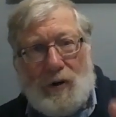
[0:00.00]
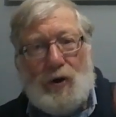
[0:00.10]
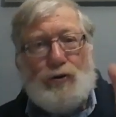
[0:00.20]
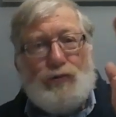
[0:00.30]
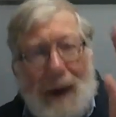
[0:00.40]

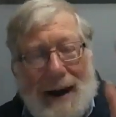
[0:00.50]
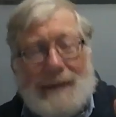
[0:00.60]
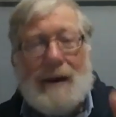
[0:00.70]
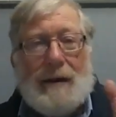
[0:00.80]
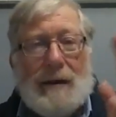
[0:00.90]

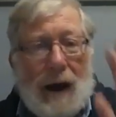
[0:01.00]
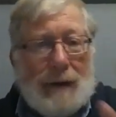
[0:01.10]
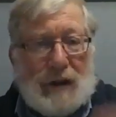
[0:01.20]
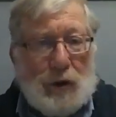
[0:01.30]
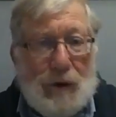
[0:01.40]
great
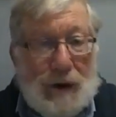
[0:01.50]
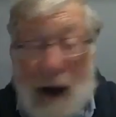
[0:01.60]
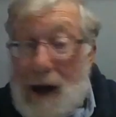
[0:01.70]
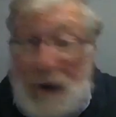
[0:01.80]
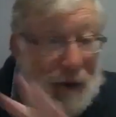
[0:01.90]
love story.
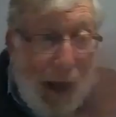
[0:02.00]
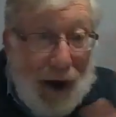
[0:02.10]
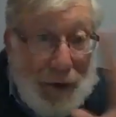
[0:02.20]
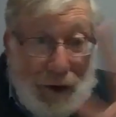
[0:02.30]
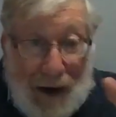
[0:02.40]
There are
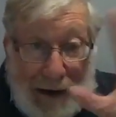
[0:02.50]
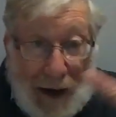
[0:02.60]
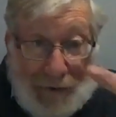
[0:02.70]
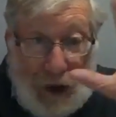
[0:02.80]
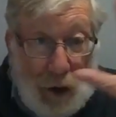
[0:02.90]
other great
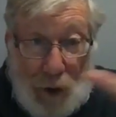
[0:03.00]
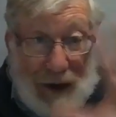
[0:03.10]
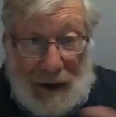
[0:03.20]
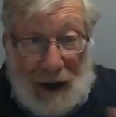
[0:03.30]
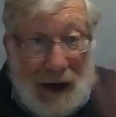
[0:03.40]
love
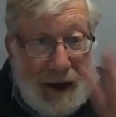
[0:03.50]
stories.